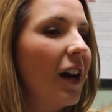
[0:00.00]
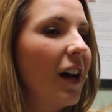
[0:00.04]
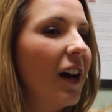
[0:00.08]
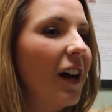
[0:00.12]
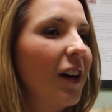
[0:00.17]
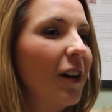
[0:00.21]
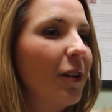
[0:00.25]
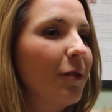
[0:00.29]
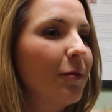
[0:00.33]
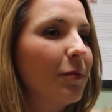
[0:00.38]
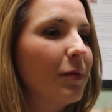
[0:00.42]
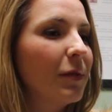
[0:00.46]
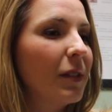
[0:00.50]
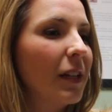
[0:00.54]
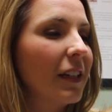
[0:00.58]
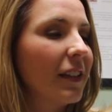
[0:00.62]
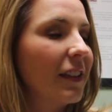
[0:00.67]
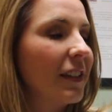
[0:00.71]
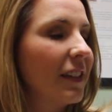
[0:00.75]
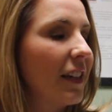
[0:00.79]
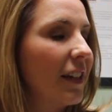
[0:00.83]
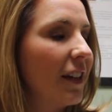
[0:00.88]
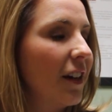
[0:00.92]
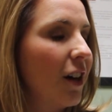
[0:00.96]
um,
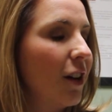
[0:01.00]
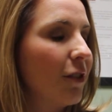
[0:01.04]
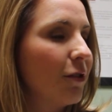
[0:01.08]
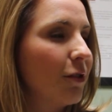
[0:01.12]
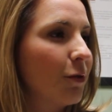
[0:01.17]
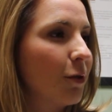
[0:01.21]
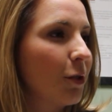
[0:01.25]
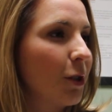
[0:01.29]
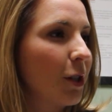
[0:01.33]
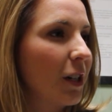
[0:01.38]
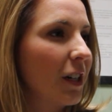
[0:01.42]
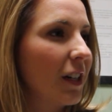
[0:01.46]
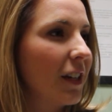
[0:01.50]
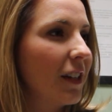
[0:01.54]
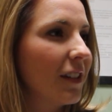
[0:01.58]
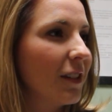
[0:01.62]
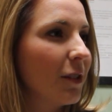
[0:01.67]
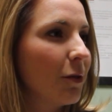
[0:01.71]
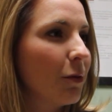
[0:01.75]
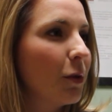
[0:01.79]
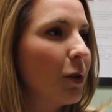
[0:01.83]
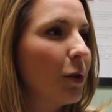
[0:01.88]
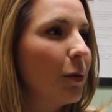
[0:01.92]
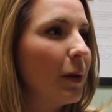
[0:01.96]
take the day off of work because
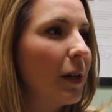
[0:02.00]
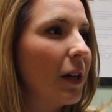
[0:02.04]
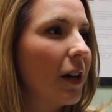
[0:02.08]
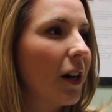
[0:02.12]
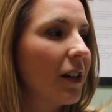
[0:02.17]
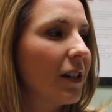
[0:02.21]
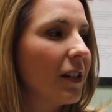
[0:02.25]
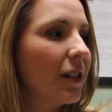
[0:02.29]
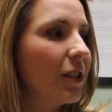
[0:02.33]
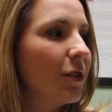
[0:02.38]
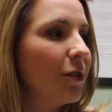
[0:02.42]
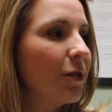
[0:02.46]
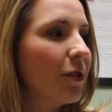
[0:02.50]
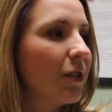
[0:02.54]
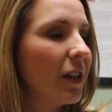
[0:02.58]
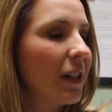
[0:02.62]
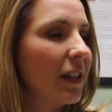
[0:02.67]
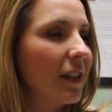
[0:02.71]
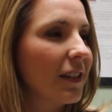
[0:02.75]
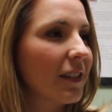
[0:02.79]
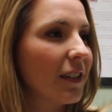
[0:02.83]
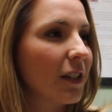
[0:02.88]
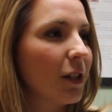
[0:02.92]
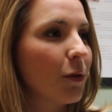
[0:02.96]
it will be hard to do
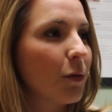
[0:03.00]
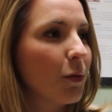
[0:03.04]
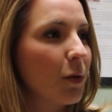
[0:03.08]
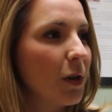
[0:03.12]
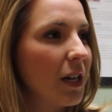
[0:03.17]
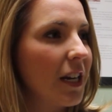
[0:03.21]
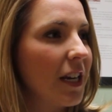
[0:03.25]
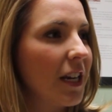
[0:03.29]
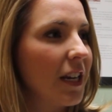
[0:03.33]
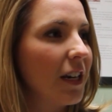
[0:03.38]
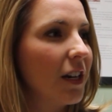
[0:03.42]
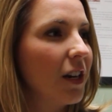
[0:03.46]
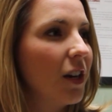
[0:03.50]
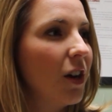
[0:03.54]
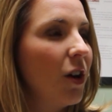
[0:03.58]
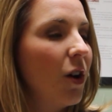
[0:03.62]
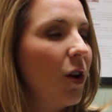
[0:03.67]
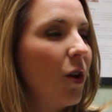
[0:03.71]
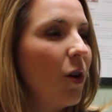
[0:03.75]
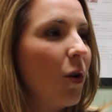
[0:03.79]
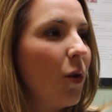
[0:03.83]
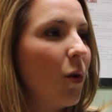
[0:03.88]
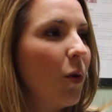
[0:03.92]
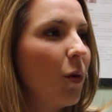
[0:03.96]
things like reading
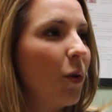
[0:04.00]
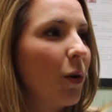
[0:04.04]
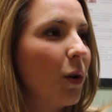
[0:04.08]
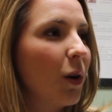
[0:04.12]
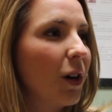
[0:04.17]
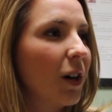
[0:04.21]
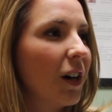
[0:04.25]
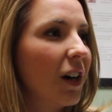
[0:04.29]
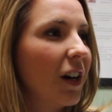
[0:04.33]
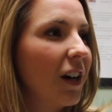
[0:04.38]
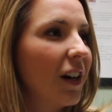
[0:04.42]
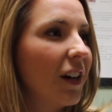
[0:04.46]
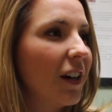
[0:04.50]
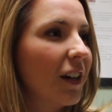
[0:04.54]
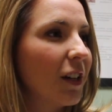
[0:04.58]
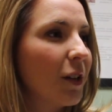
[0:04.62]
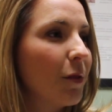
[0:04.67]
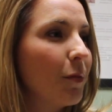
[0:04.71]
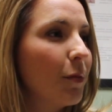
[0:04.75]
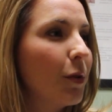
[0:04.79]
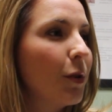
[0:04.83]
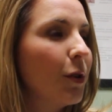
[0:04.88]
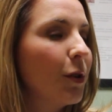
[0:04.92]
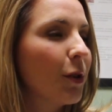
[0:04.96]
or uh,
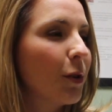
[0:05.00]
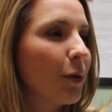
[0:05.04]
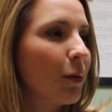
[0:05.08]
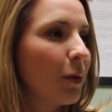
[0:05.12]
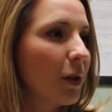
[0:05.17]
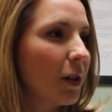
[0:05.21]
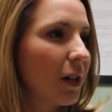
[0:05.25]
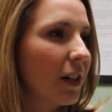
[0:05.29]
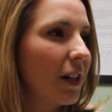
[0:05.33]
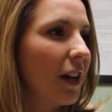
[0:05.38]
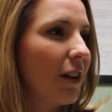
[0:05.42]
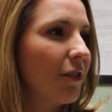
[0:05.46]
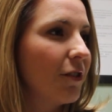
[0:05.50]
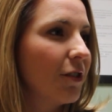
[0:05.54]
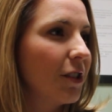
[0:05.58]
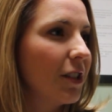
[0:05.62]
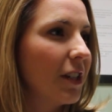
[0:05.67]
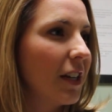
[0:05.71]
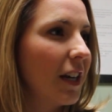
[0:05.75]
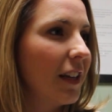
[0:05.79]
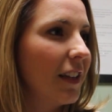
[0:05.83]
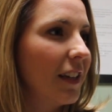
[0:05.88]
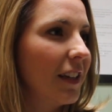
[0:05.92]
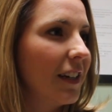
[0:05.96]
computer work after a
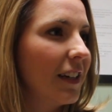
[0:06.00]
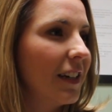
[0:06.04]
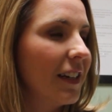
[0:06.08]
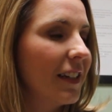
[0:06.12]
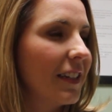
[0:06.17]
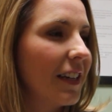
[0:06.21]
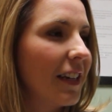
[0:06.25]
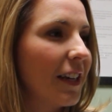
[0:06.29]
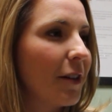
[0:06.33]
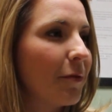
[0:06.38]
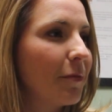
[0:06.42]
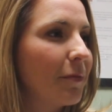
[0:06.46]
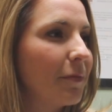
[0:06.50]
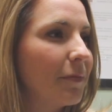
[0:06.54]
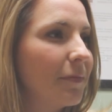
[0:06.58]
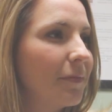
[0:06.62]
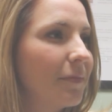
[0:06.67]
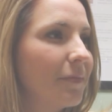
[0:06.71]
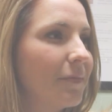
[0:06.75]
dilated exam.